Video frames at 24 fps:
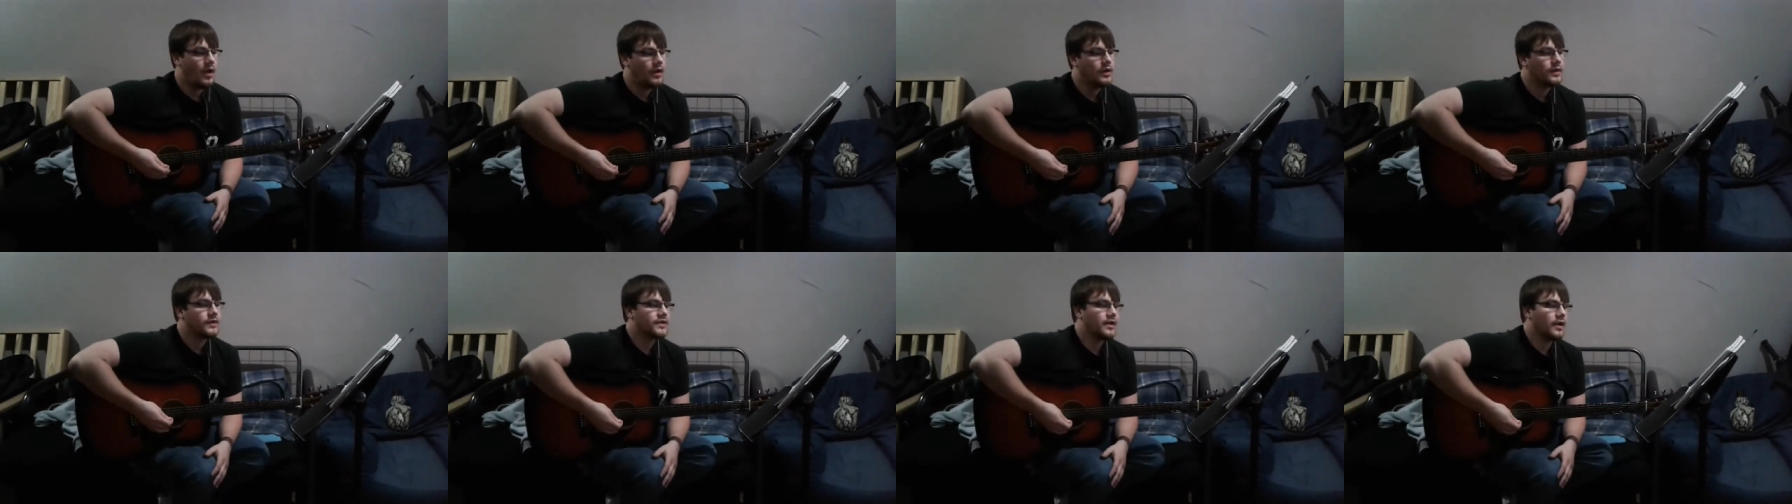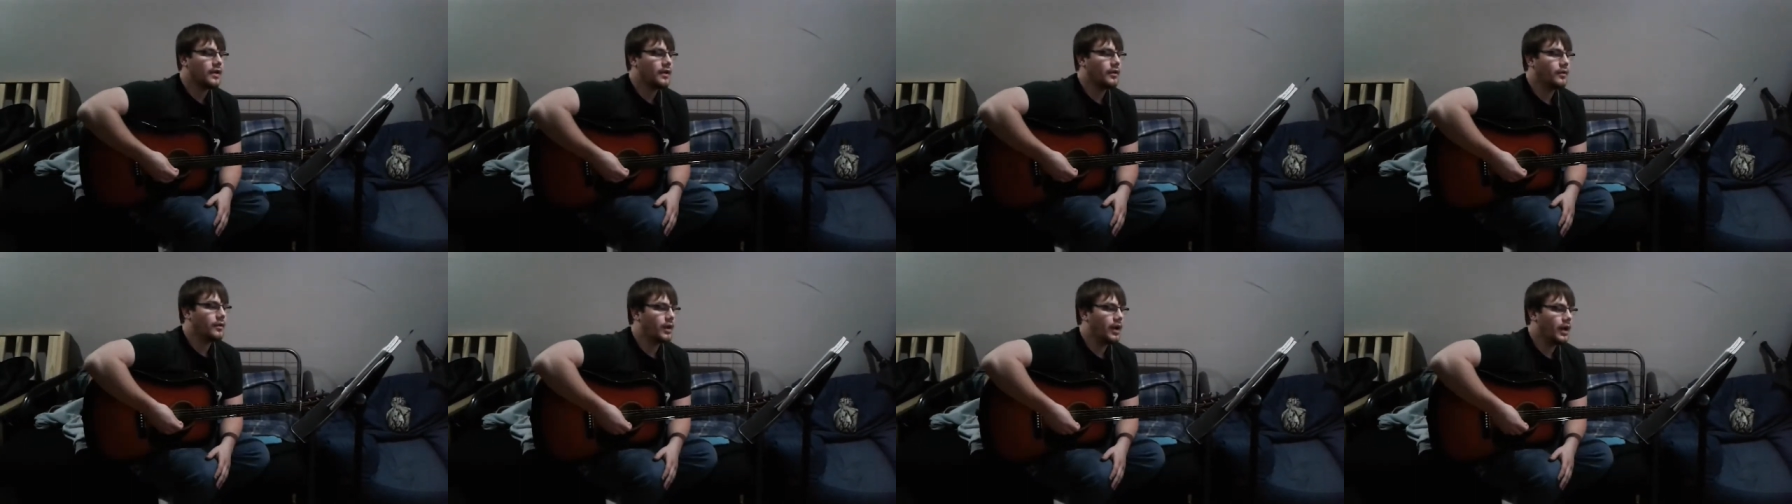
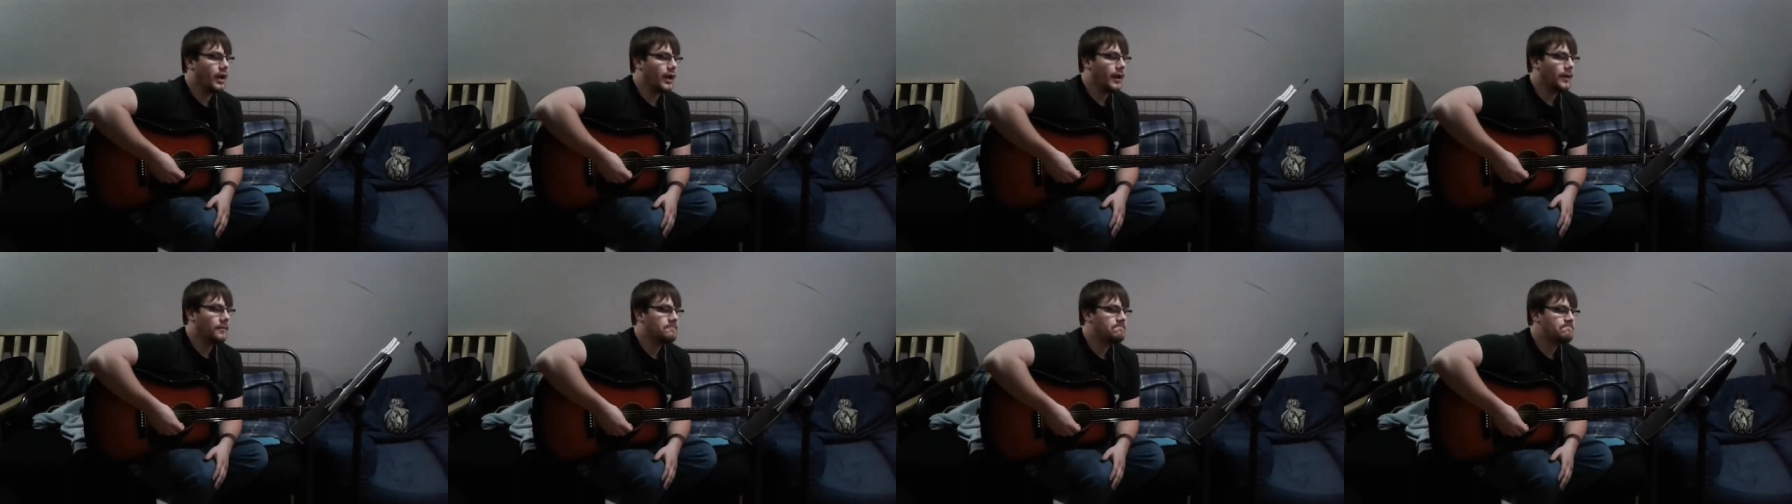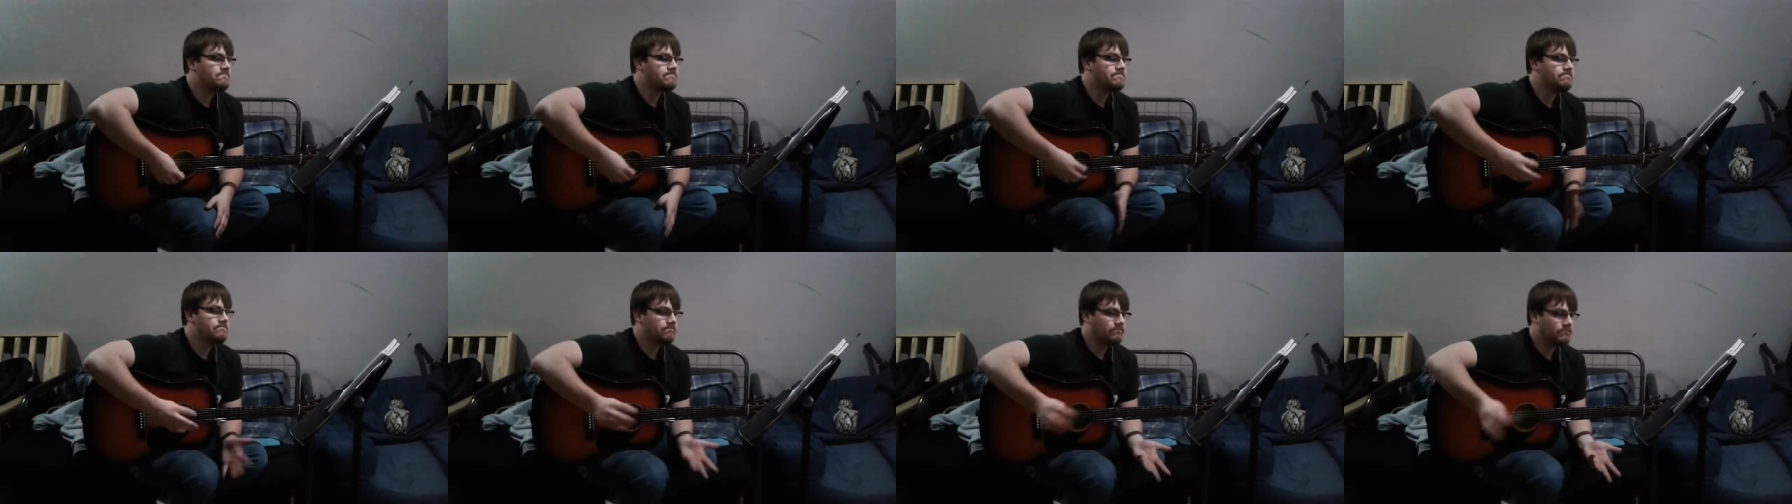So
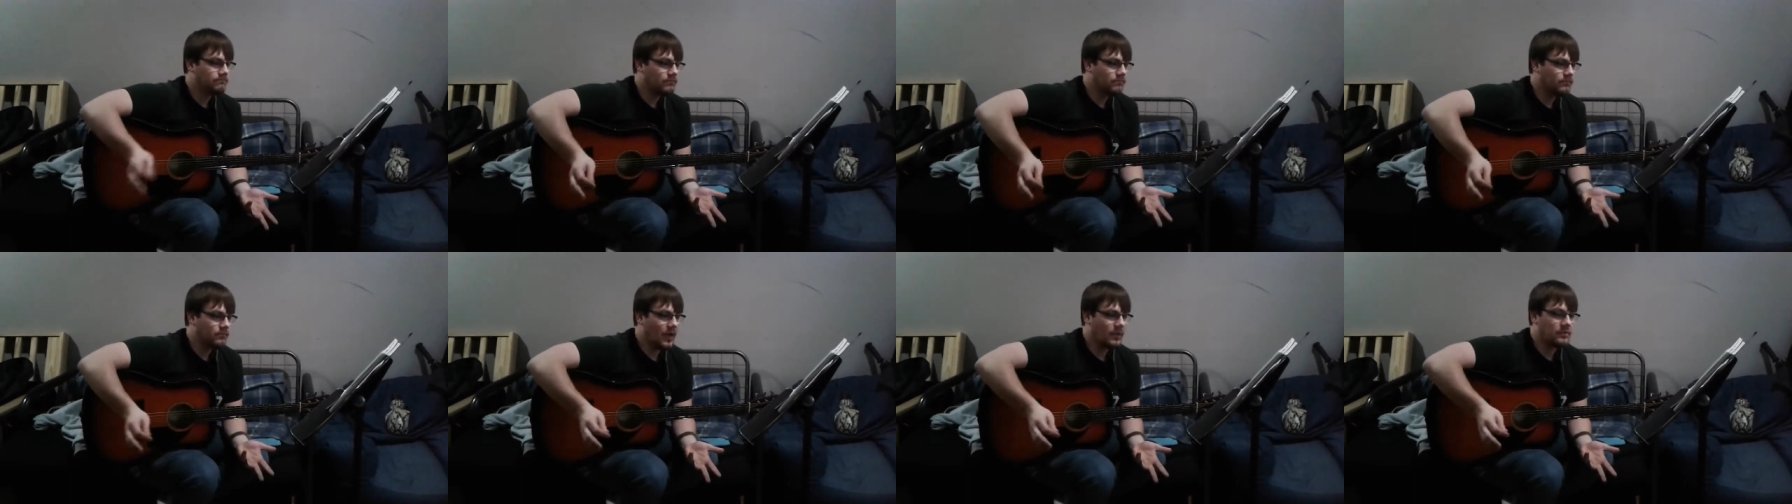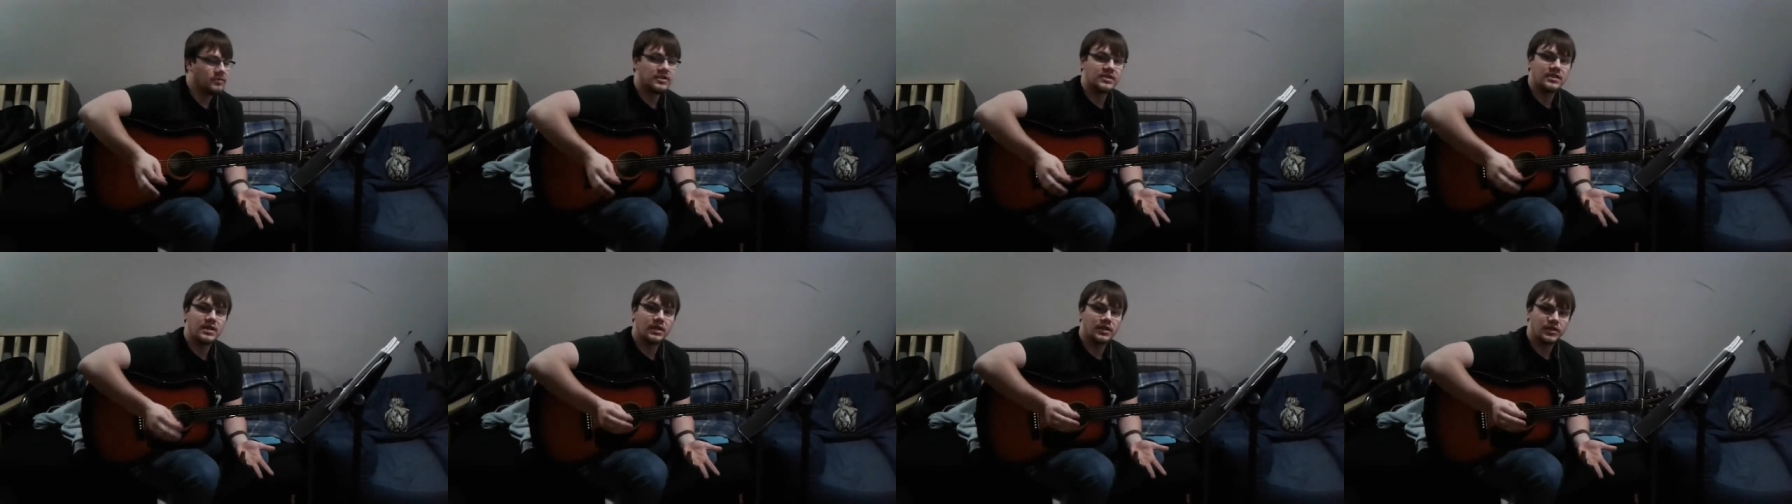I'm
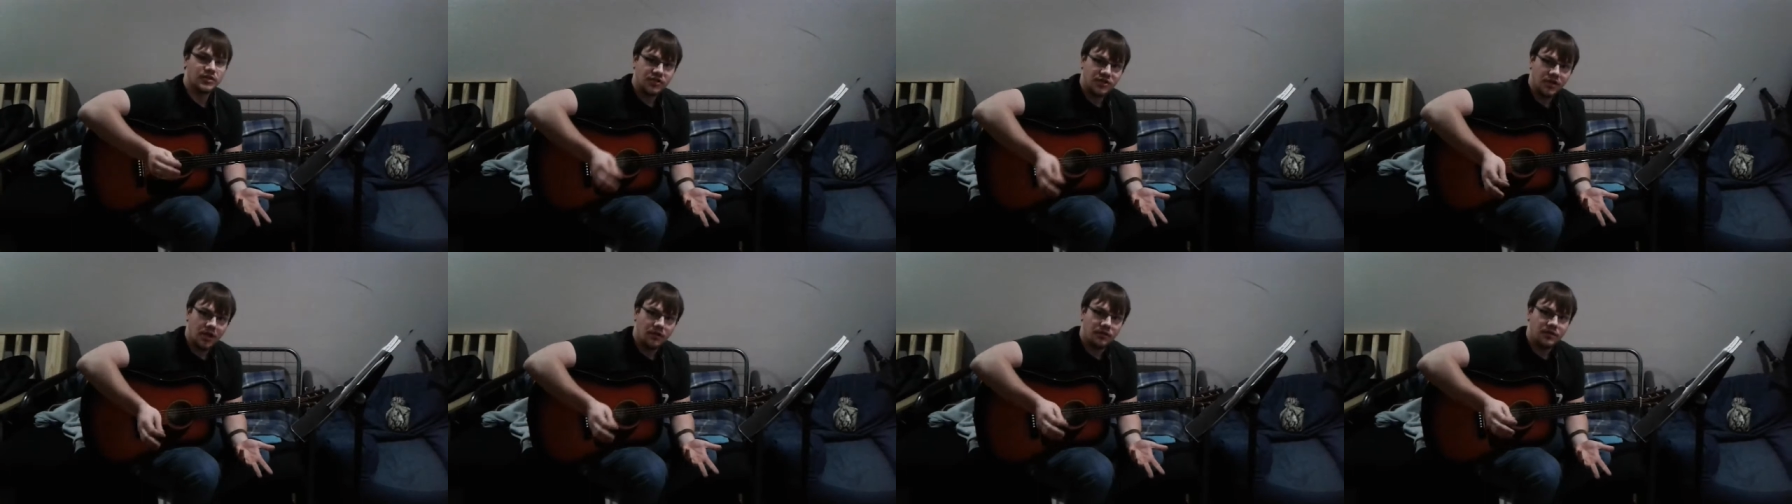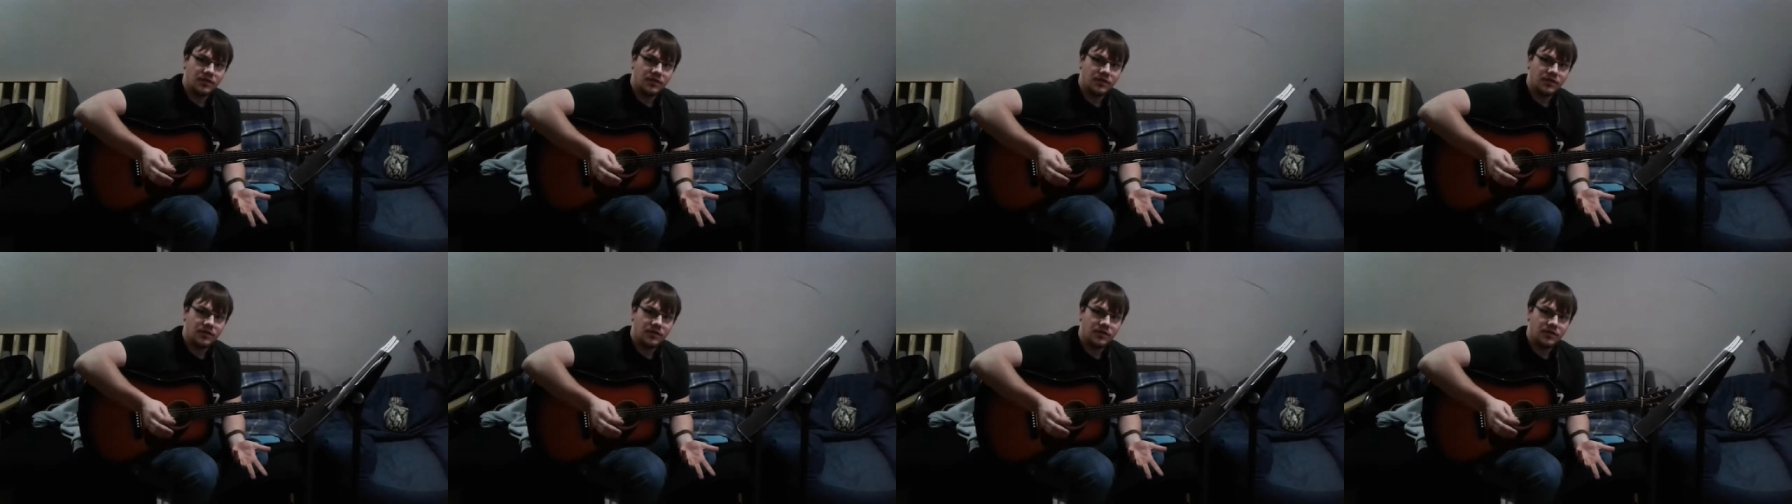just going to show